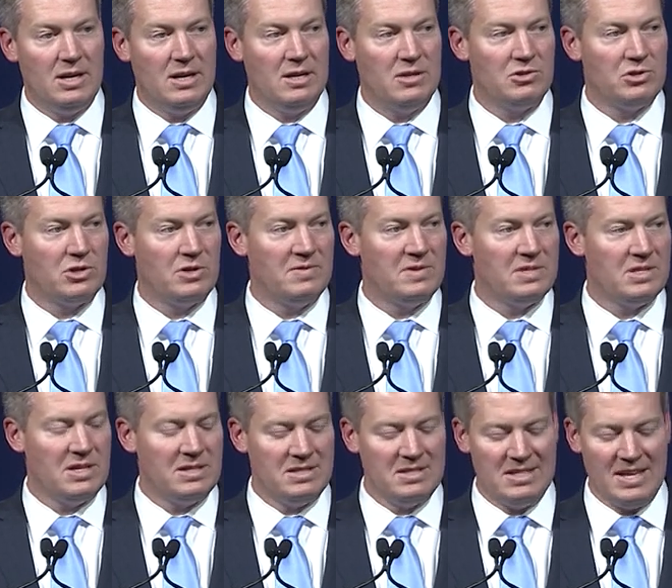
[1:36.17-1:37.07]
service
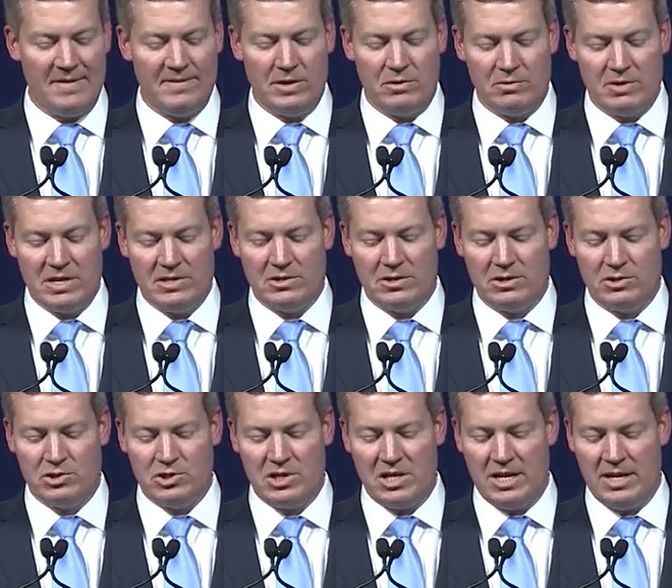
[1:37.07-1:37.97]
on 7
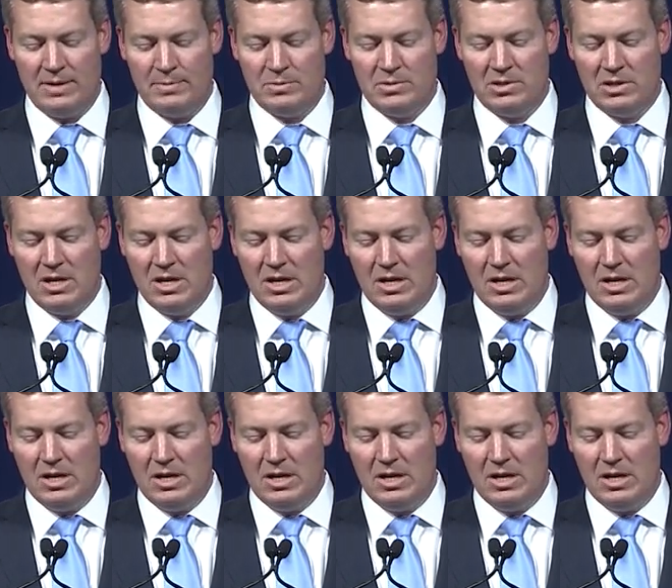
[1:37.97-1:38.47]
research teams,